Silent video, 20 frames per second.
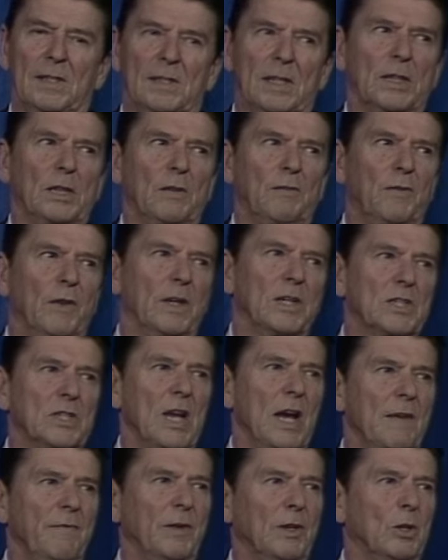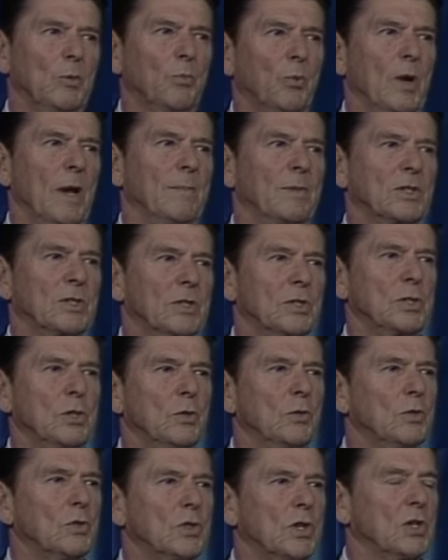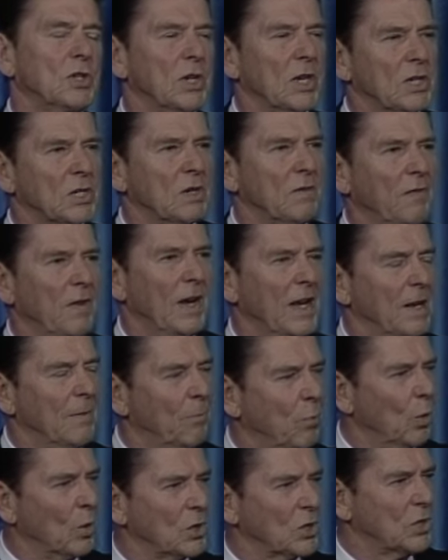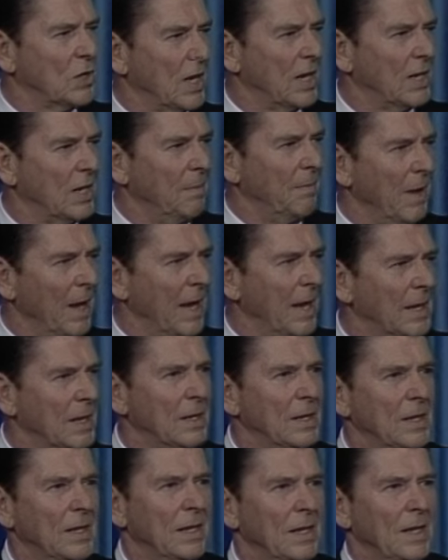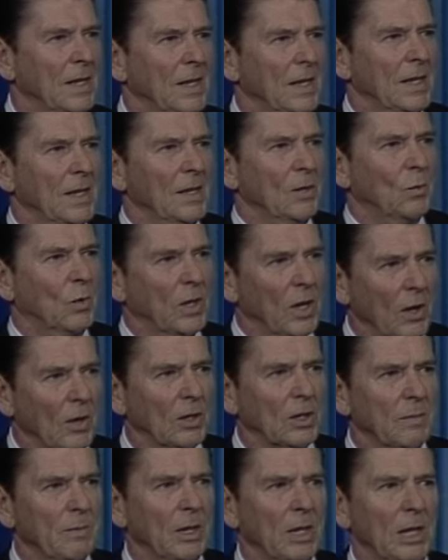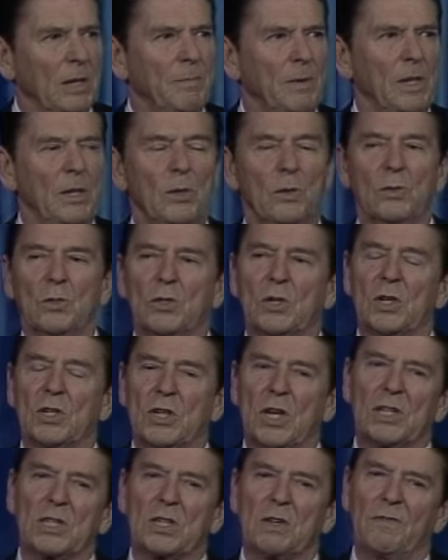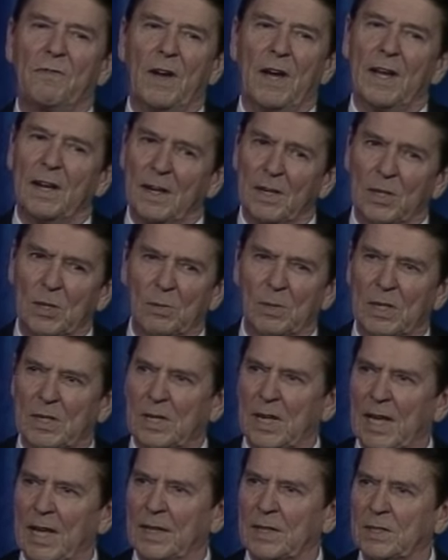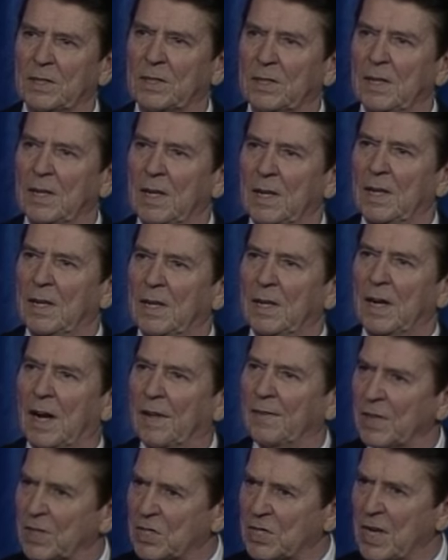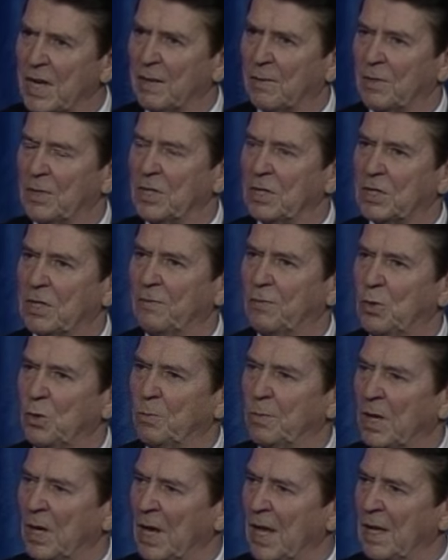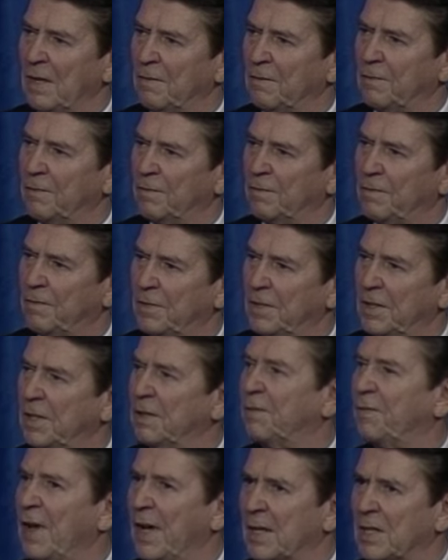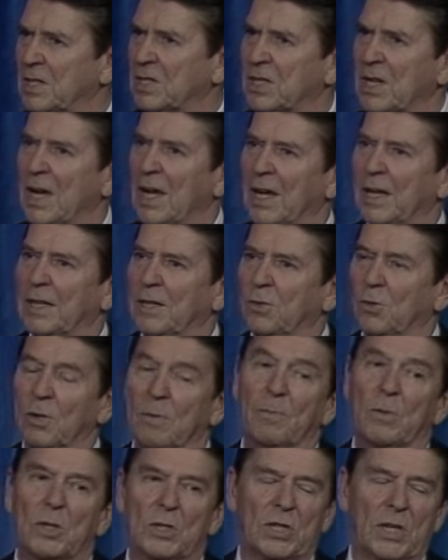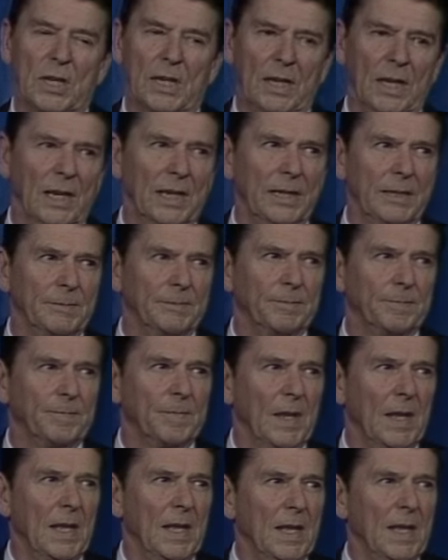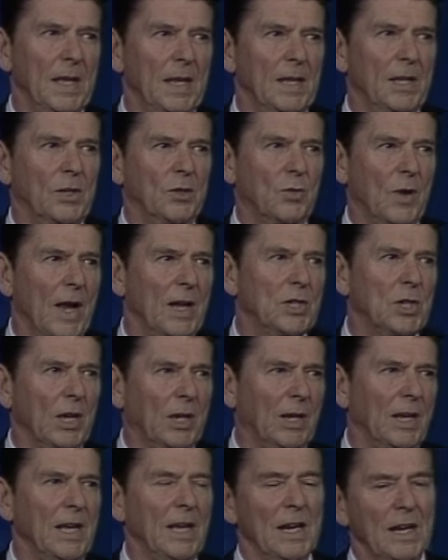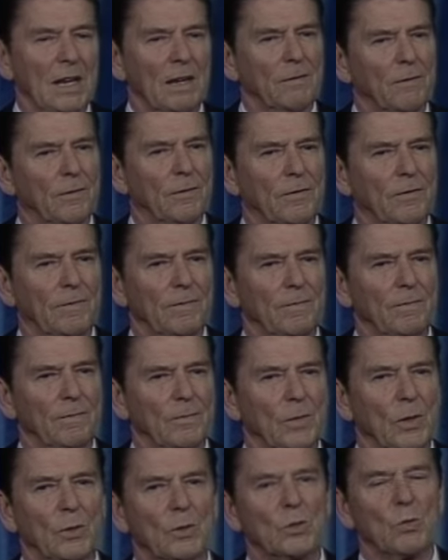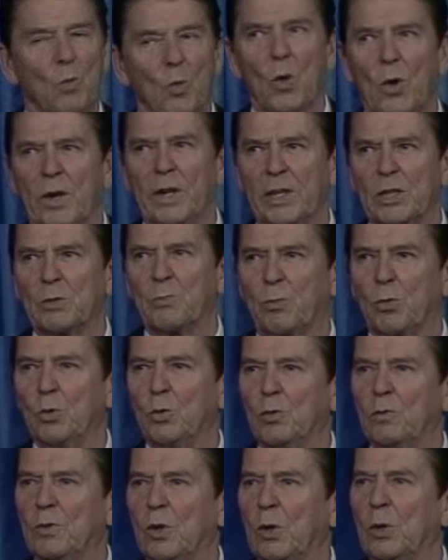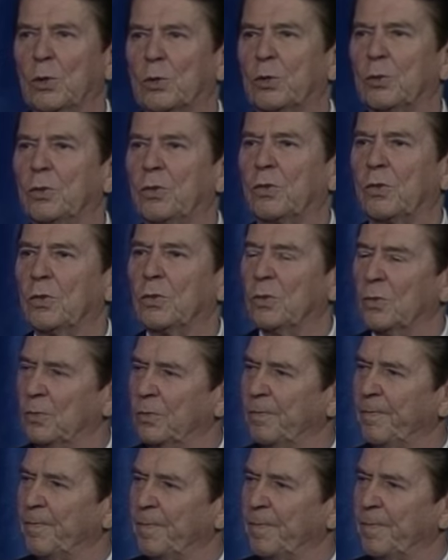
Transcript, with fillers: that the philosophical premises used to justify abortion on demand would ultimately be used to justify other attacks on the sacredness of human life, infanticide or mercy killing. Tragically enough, those warnings proved all too true.